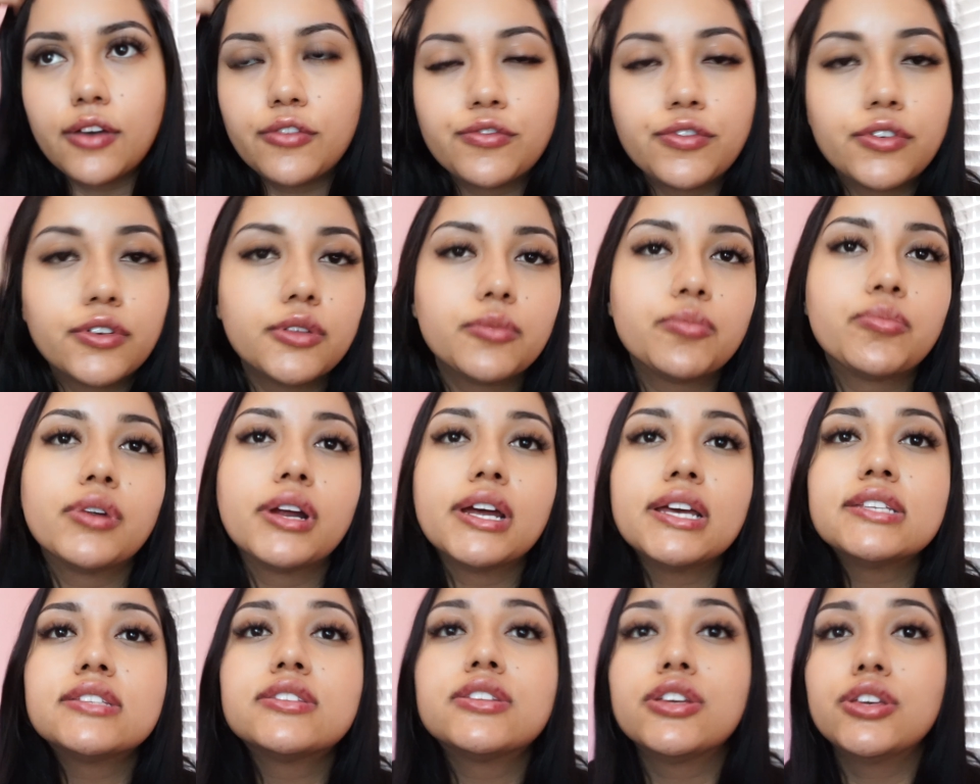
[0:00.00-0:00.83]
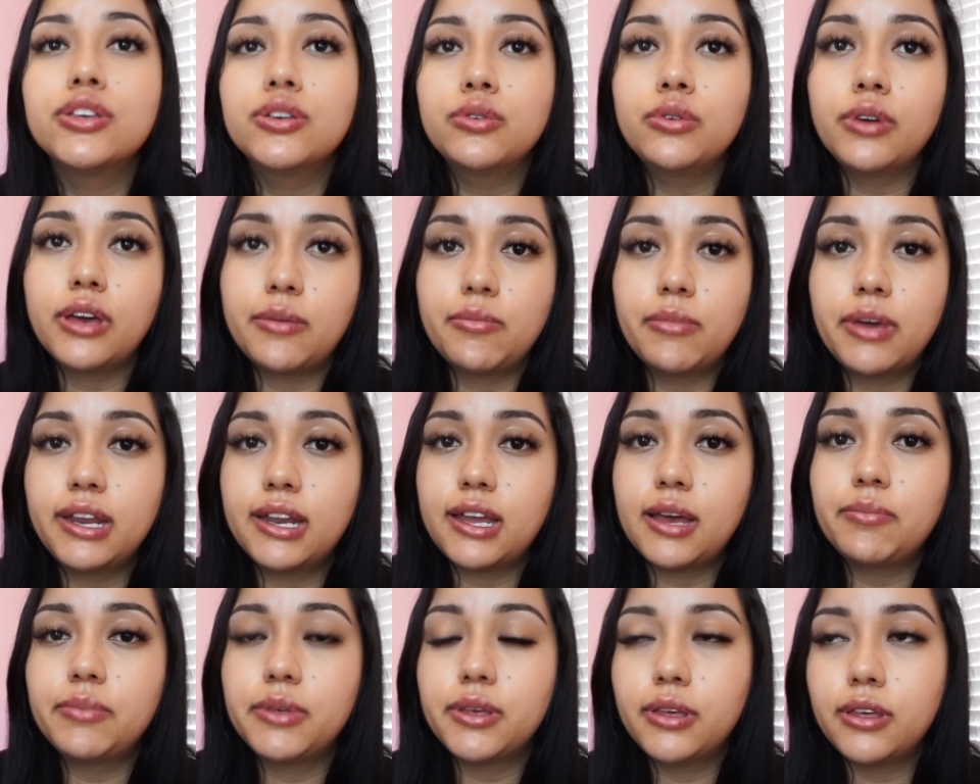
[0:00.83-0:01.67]
for the price to you, it might
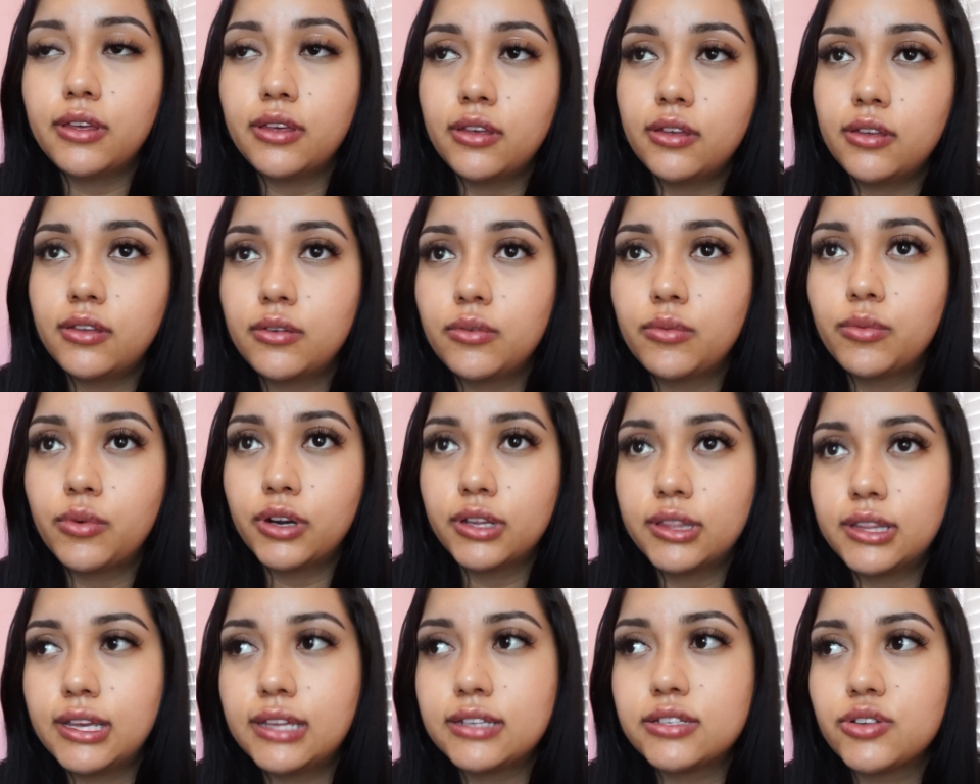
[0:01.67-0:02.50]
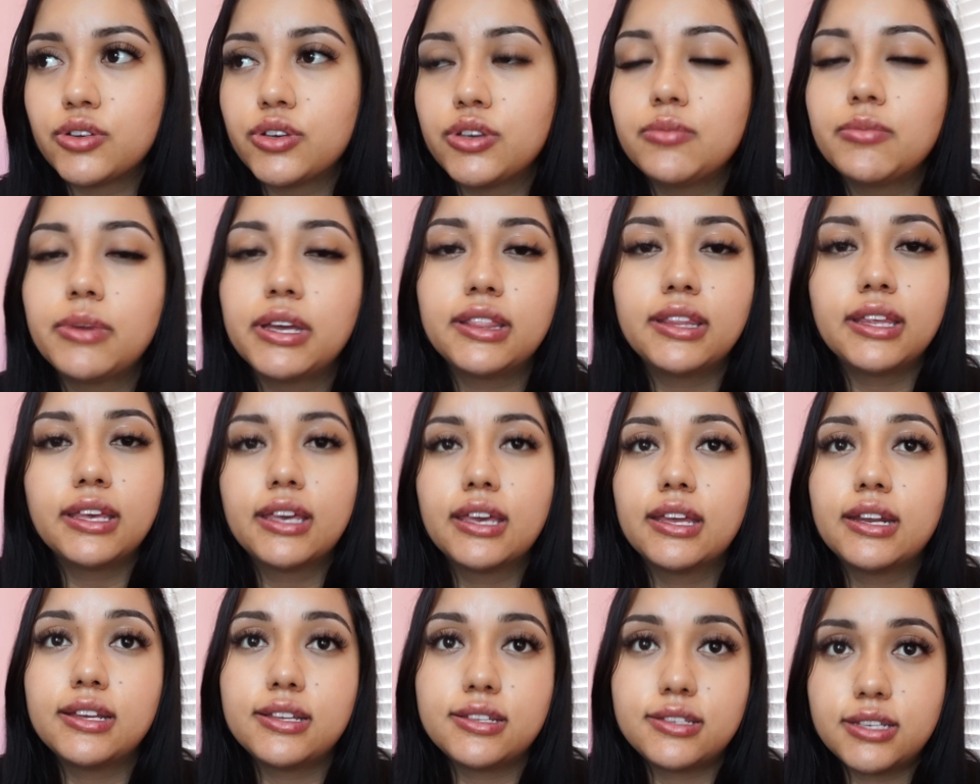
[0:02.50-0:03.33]
not be worth it, so you might think
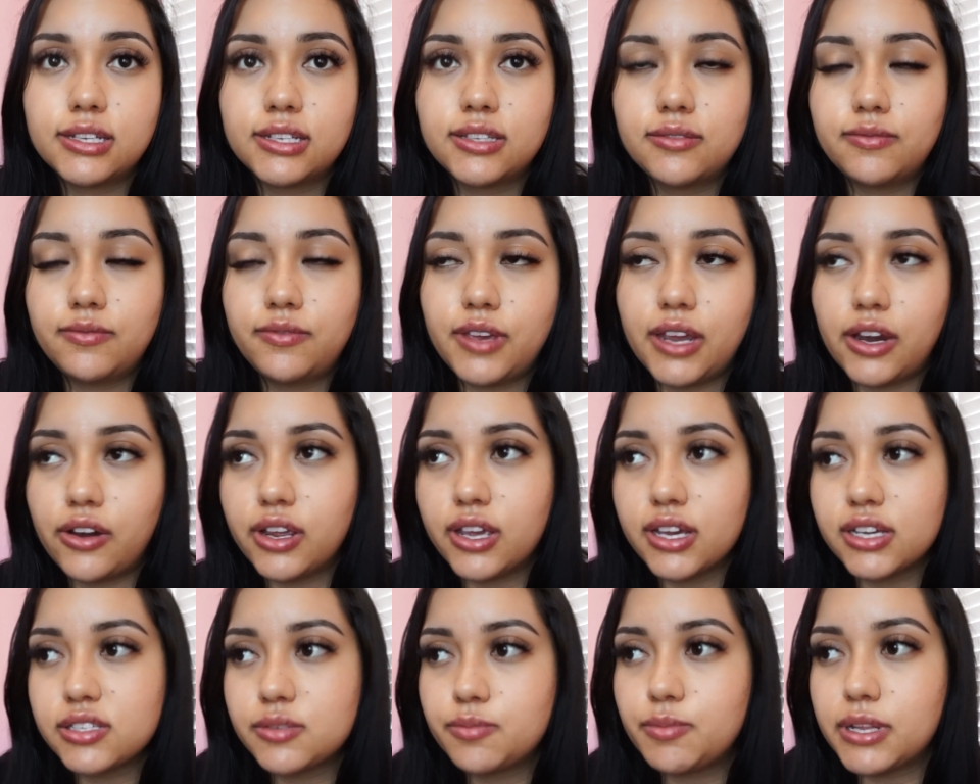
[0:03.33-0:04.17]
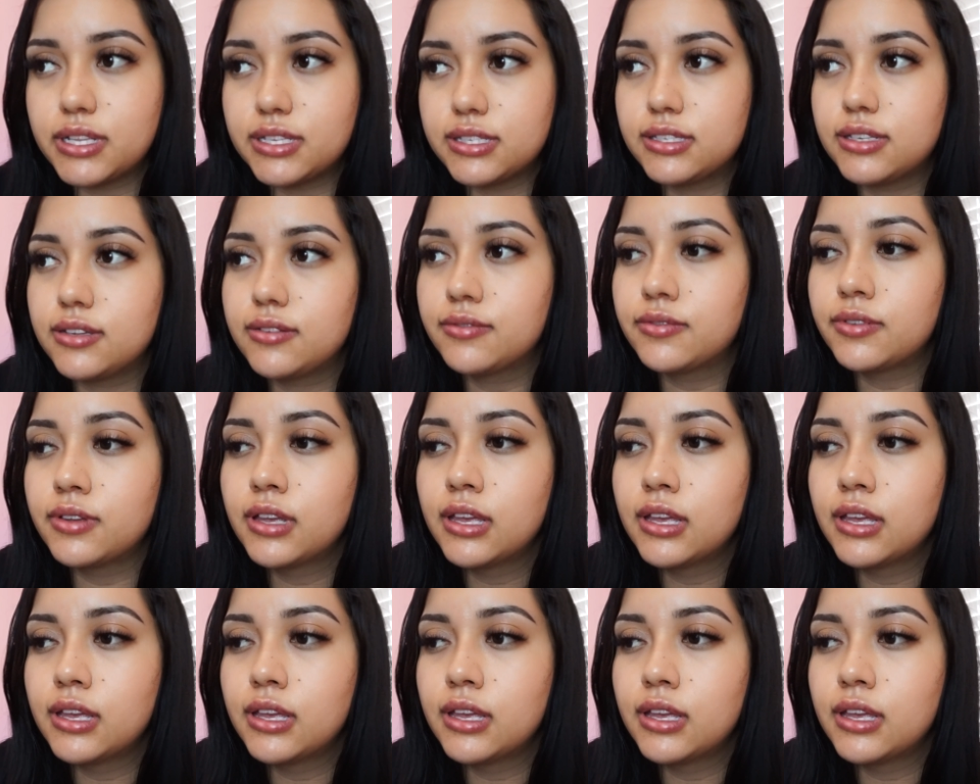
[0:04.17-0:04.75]
it is very expensive.